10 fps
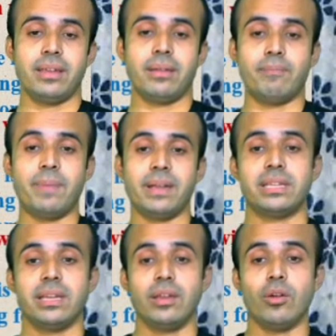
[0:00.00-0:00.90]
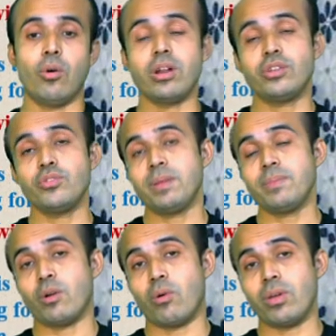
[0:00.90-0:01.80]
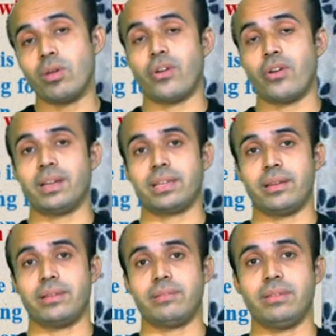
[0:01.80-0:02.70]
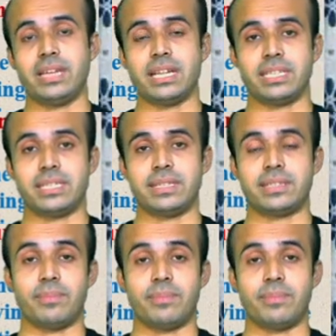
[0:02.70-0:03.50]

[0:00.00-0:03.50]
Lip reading: But what do you mean by informal leadership system?